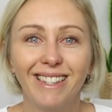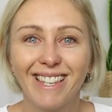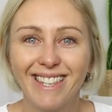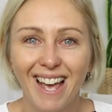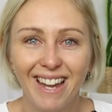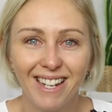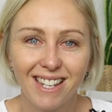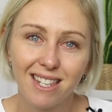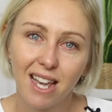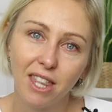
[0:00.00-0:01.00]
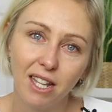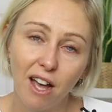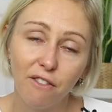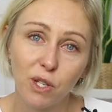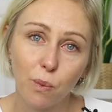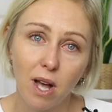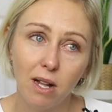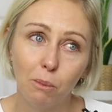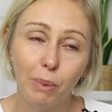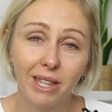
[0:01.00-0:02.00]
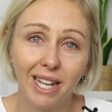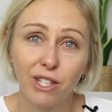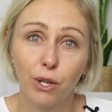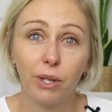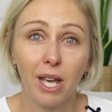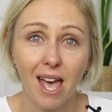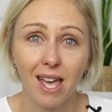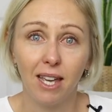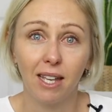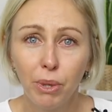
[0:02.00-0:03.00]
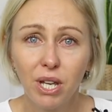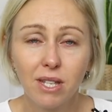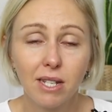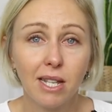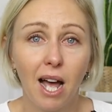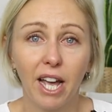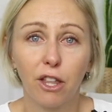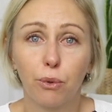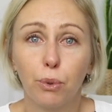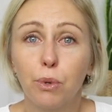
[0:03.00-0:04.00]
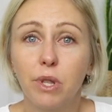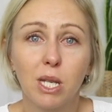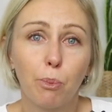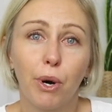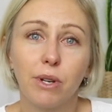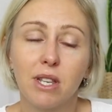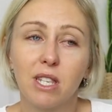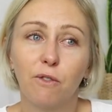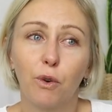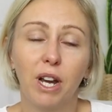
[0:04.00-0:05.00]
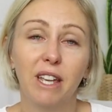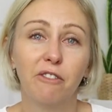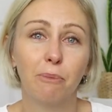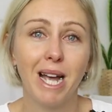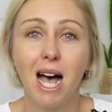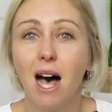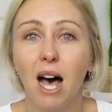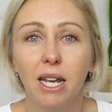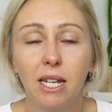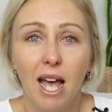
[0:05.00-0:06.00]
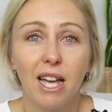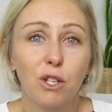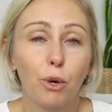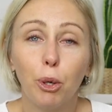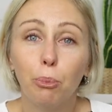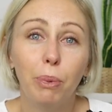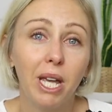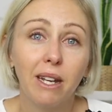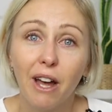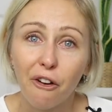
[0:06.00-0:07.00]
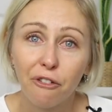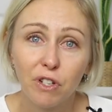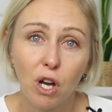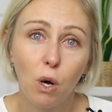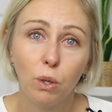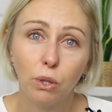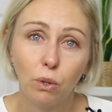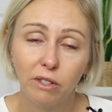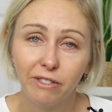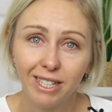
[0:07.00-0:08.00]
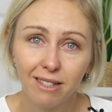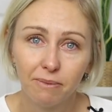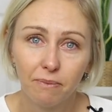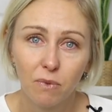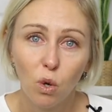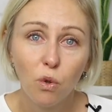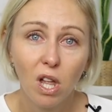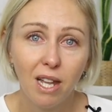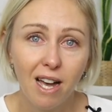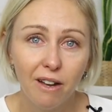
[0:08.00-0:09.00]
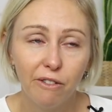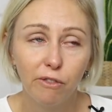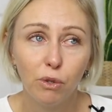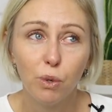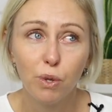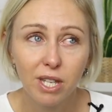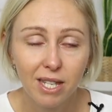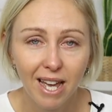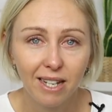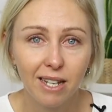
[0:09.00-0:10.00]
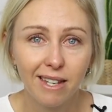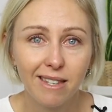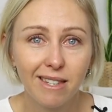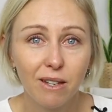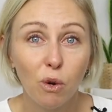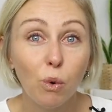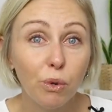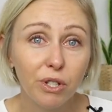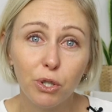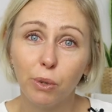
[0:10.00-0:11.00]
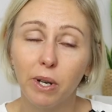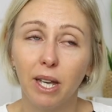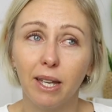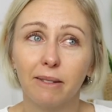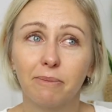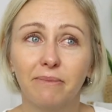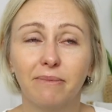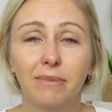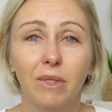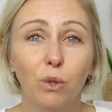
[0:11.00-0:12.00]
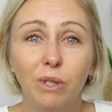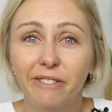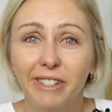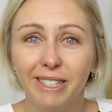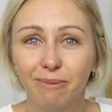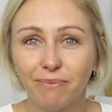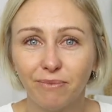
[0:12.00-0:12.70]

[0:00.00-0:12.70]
the sadness and the love as well, but that's okay, because it's like through this process of grief, my heart has grown big enough to hold all of it. All the love, all the sadness, all the joy, all of it.